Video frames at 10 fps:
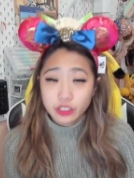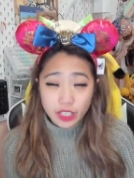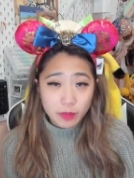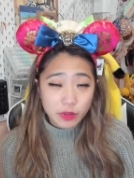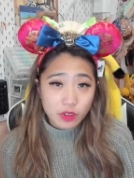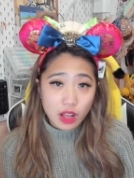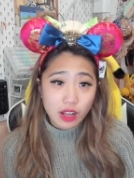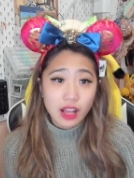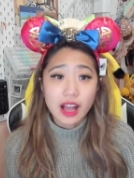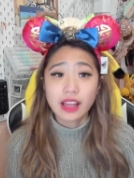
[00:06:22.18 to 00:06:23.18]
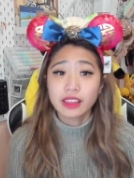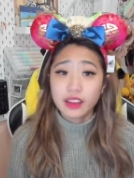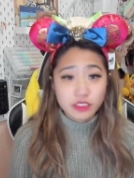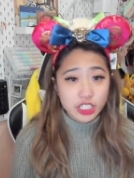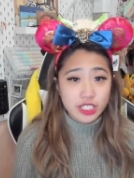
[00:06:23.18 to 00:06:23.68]
So don't get me wrong, I
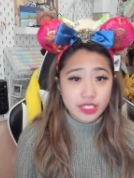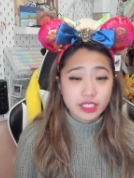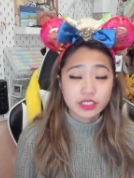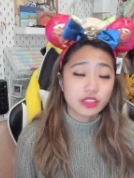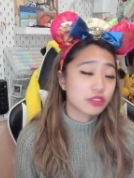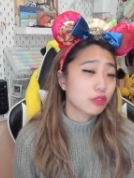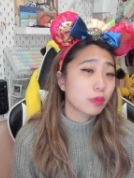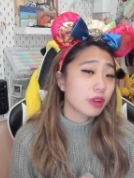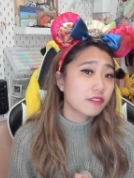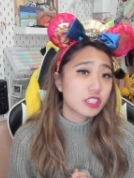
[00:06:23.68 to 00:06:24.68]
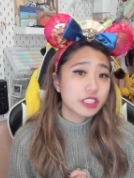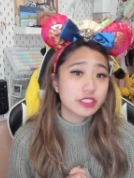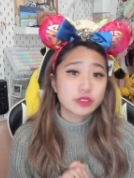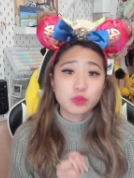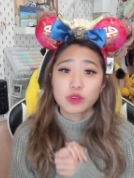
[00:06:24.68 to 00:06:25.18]
love cheeses, the assortment of
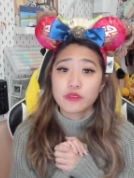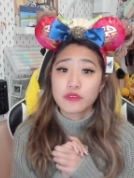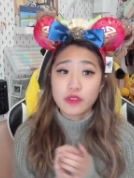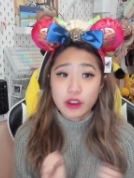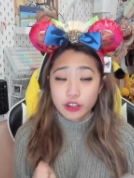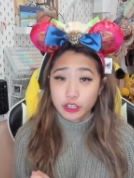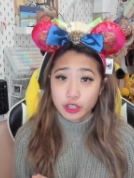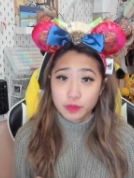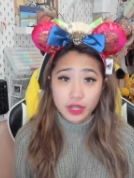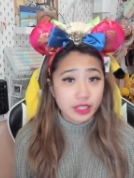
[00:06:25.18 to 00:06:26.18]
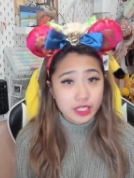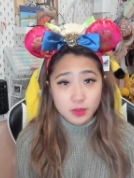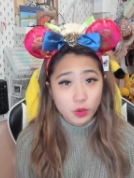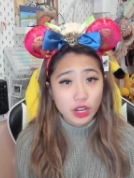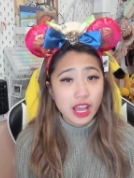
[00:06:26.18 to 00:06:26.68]
cheeses were very good, but at
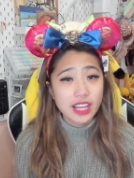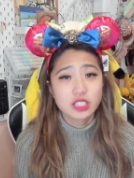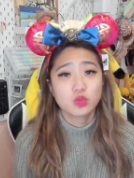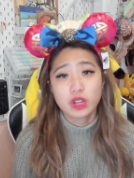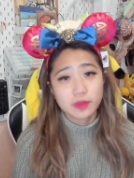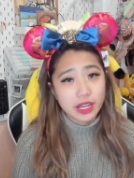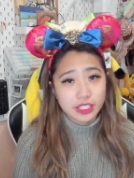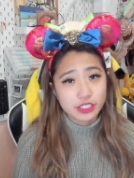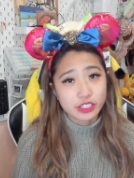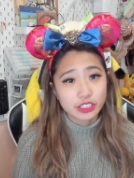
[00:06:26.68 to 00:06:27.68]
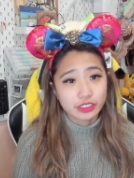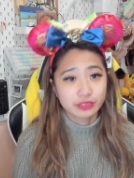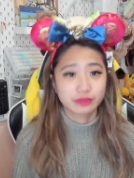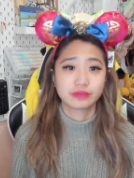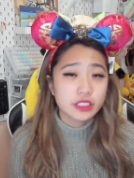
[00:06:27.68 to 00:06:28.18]
this point I just wanted my
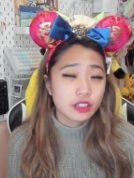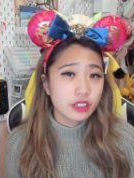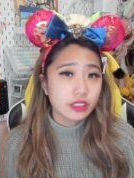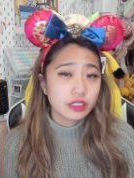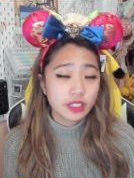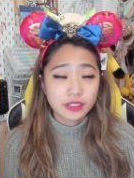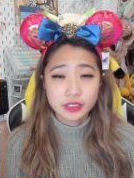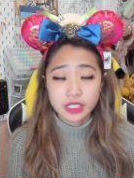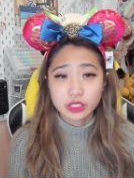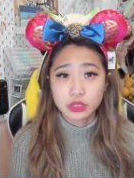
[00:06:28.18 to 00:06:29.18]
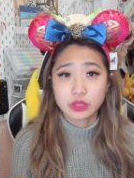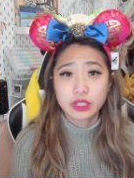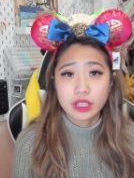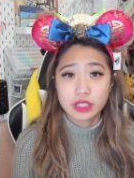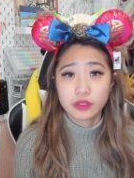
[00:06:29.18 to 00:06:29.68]
dessert. The dessert that was
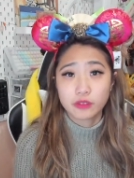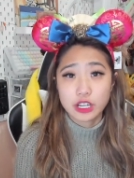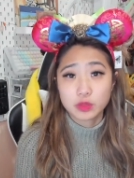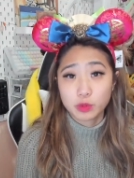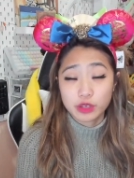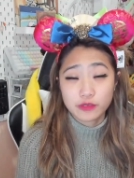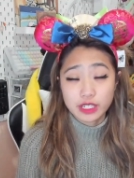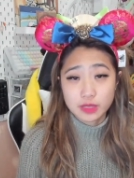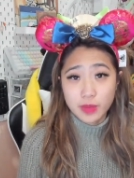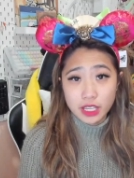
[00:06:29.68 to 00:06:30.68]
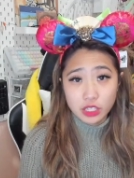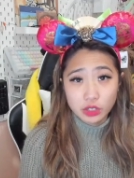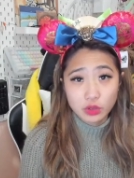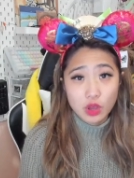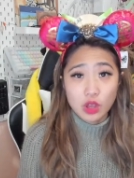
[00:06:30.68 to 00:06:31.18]
included in the French prefix
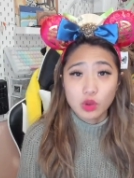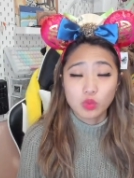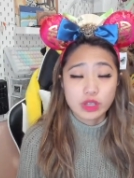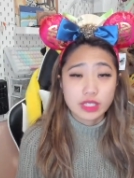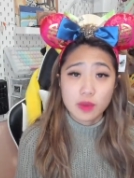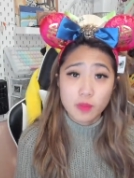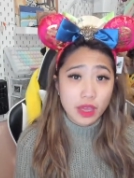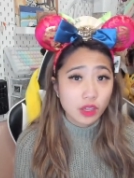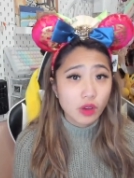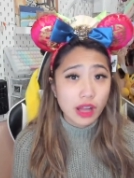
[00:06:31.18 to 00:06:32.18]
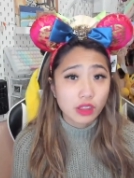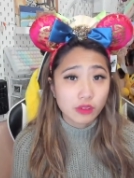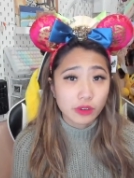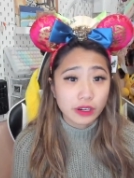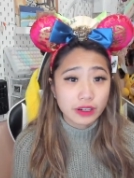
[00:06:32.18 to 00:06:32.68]
menu was a mango
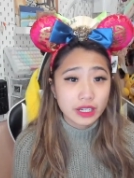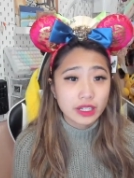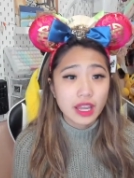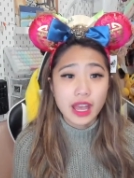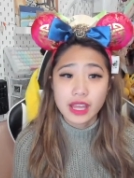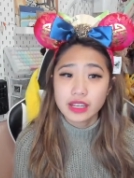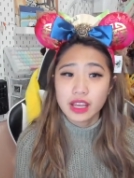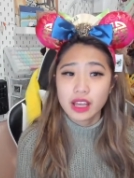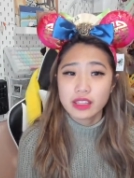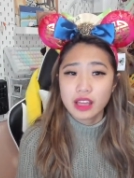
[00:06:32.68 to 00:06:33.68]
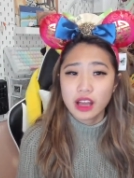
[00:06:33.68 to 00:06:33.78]
aloe vera, and